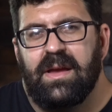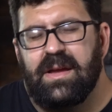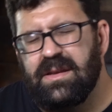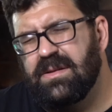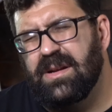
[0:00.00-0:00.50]

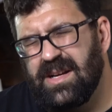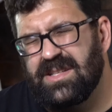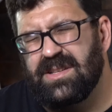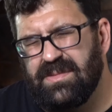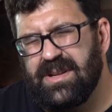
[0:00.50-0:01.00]
And you can
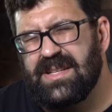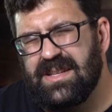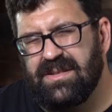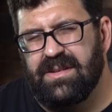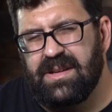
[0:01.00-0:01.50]
also
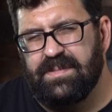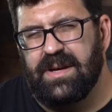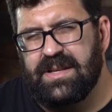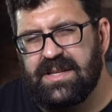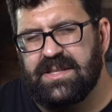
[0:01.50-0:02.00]
reseal a
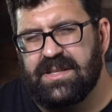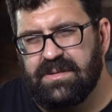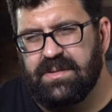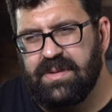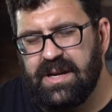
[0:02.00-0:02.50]
Nippon
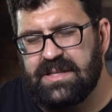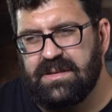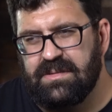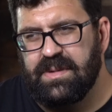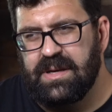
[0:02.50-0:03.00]
Denso
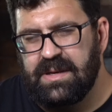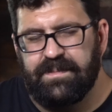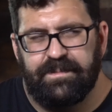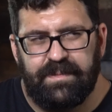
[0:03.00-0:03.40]
compressor, but